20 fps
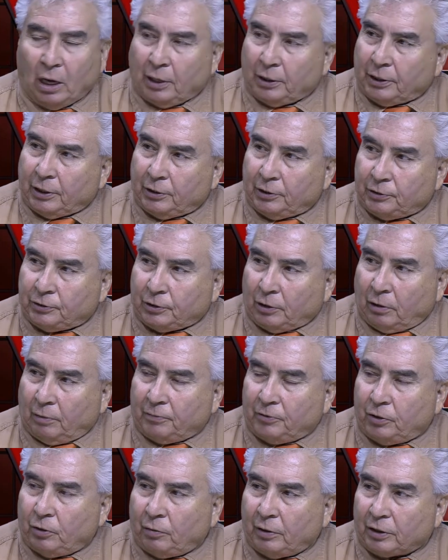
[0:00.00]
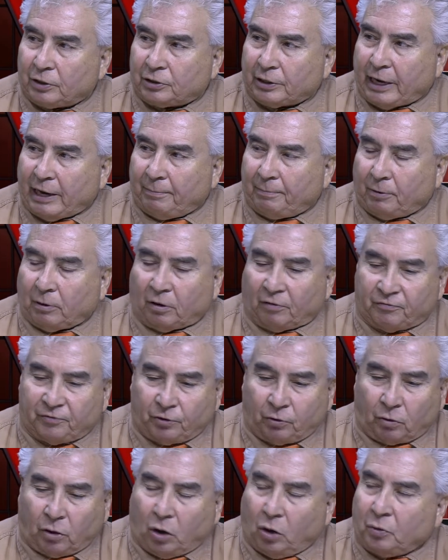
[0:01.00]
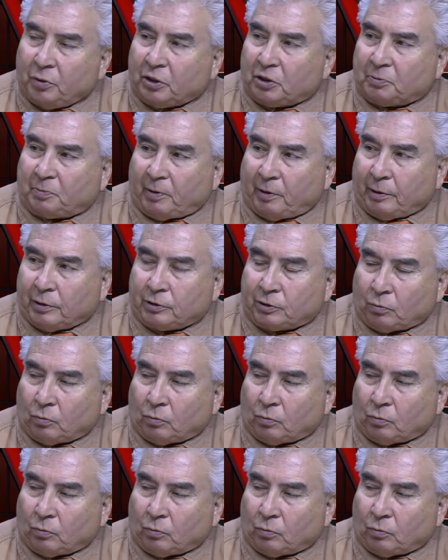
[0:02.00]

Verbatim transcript: Can you tell them your example of your own experience at